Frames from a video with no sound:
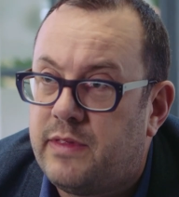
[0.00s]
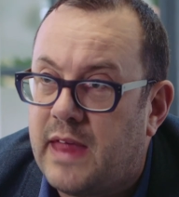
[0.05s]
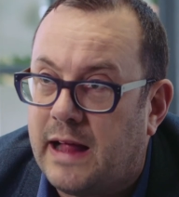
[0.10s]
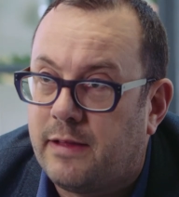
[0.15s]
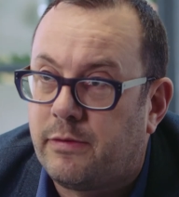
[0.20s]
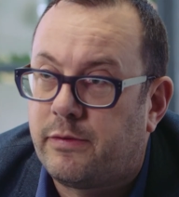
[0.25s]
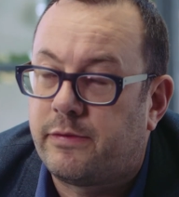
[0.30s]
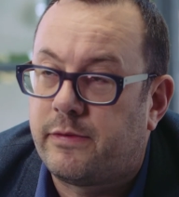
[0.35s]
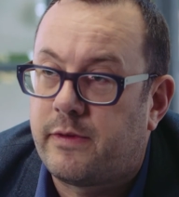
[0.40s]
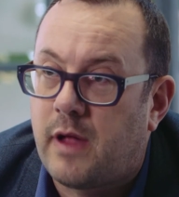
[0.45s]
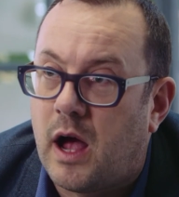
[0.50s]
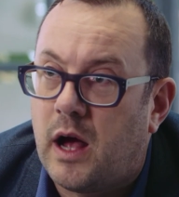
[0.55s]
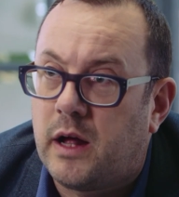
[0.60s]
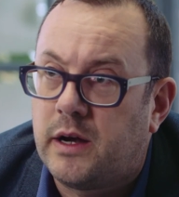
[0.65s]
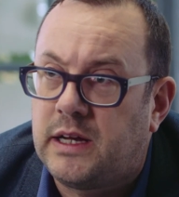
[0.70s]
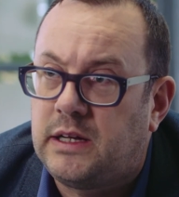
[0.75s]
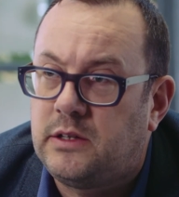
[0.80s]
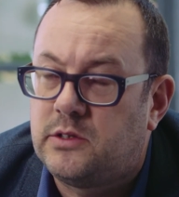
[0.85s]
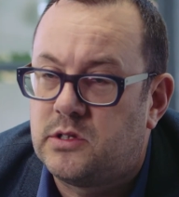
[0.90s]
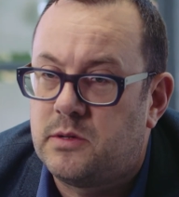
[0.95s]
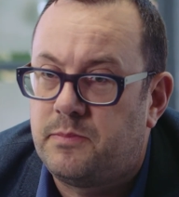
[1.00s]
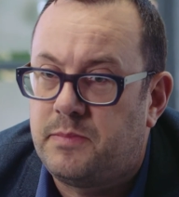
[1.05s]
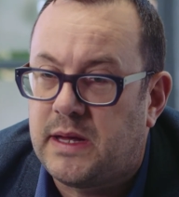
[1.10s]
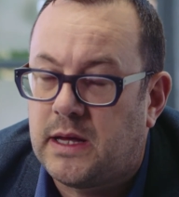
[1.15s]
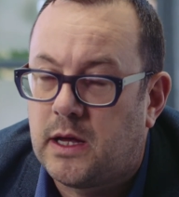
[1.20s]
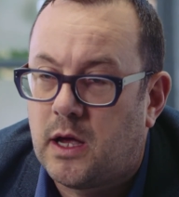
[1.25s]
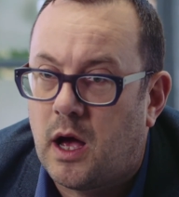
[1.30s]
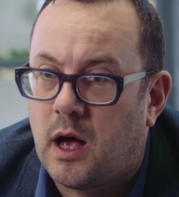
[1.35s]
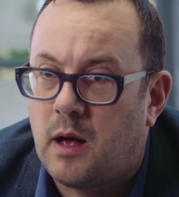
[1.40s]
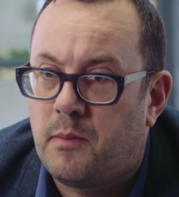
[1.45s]
That's starting to
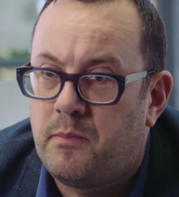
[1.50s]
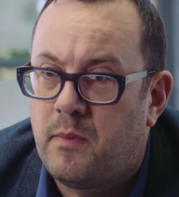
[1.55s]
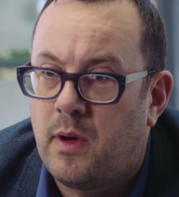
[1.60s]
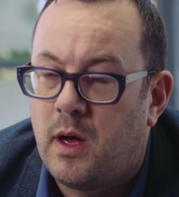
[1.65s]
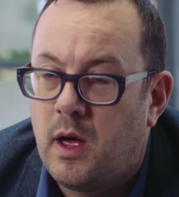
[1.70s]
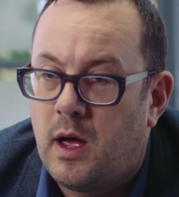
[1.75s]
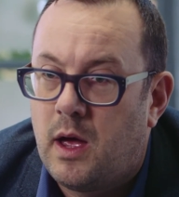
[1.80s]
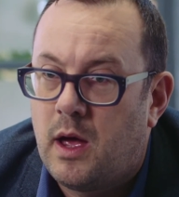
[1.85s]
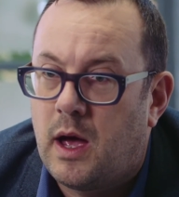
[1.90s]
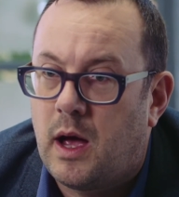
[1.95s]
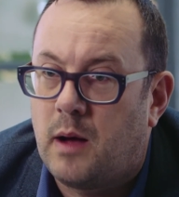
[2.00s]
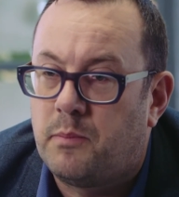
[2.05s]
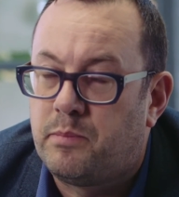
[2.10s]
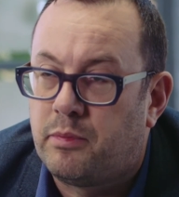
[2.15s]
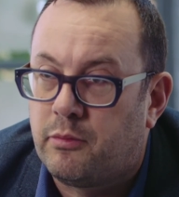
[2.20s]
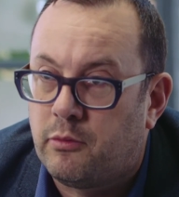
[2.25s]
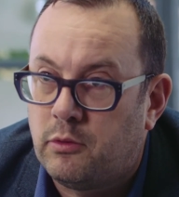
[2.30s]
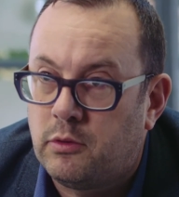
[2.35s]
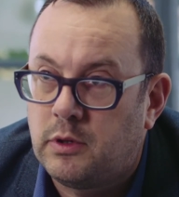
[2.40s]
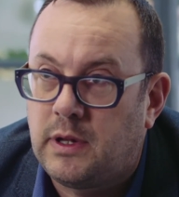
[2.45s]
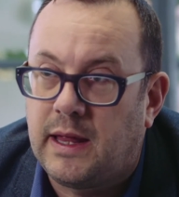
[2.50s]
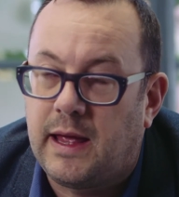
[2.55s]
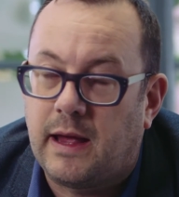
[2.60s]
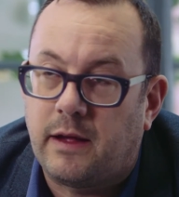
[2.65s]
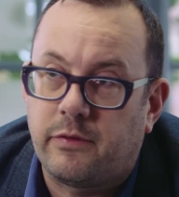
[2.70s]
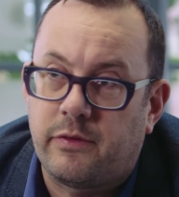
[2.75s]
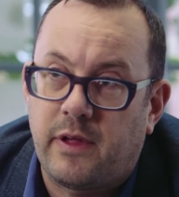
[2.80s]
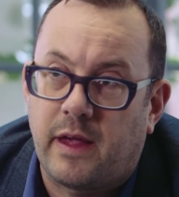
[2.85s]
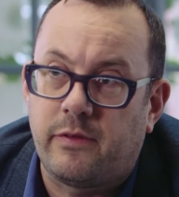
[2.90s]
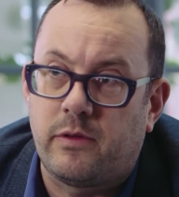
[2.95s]
become a broadly
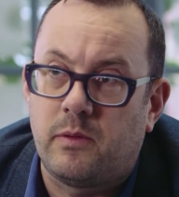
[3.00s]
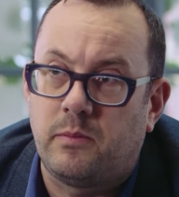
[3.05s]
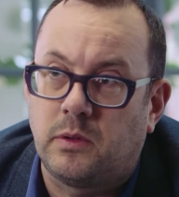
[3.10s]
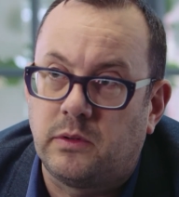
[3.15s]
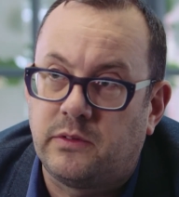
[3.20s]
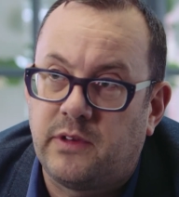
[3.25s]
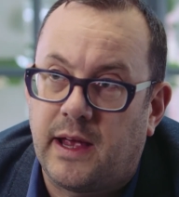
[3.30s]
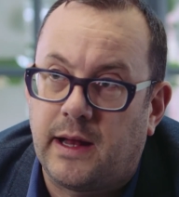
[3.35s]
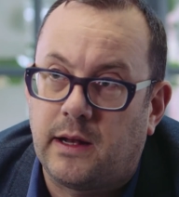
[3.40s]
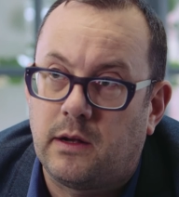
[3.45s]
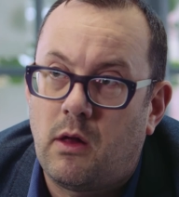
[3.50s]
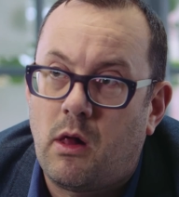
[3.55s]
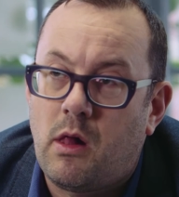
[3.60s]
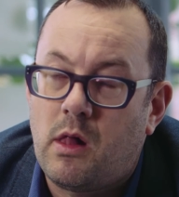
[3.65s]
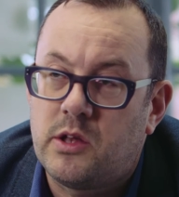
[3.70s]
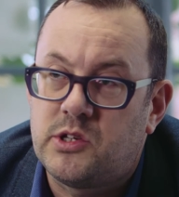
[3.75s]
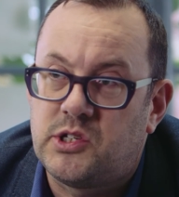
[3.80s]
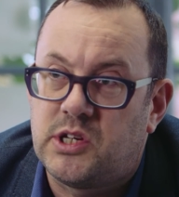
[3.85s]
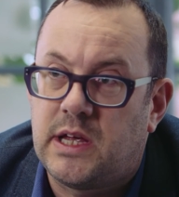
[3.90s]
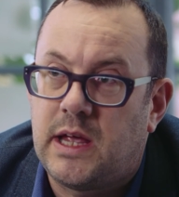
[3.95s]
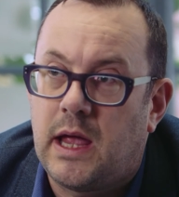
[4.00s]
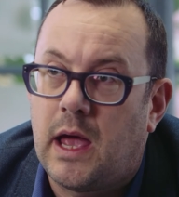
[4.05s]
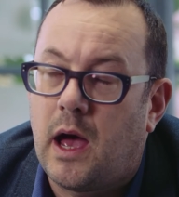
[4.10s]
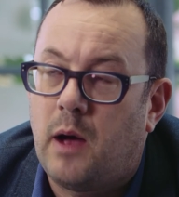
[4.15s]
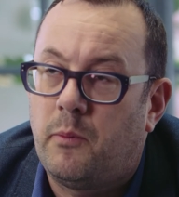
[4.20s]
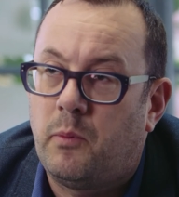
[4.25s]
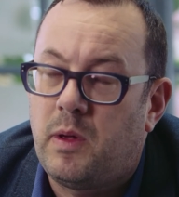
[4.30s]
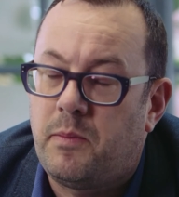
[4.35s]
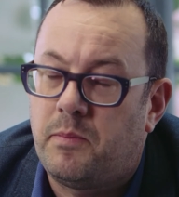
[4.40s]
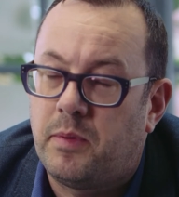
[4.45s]
accessible technology
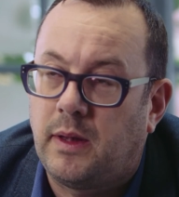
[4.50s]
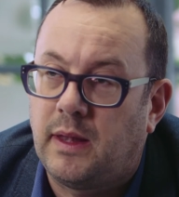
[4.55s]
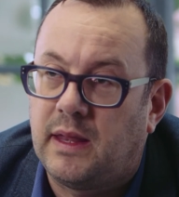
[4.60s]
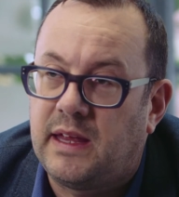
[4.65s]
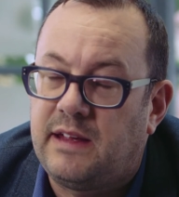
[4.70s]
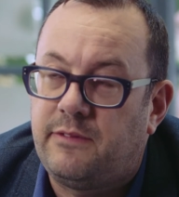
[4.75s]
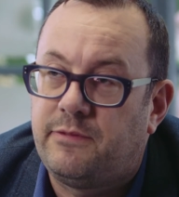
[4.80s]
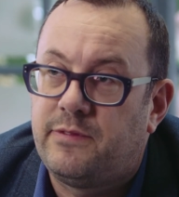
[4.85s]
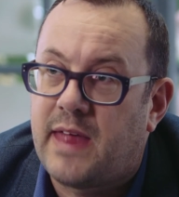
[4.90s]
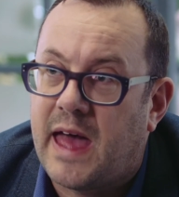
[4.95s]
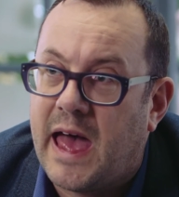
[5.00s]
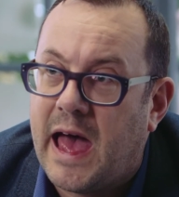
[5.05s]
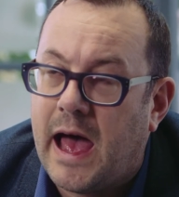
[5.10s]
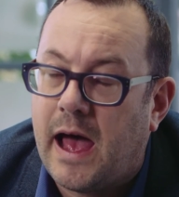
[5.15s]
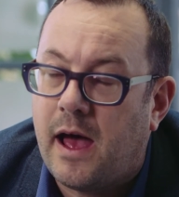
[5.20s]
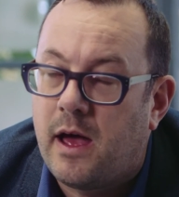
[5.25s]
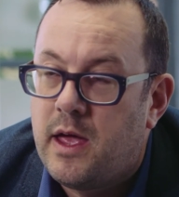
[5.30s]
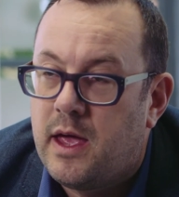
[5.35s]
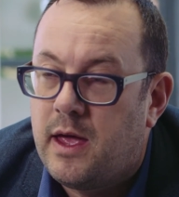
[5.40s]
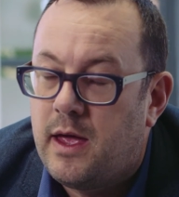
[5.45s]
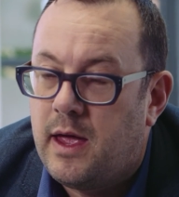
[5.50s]
and we believe that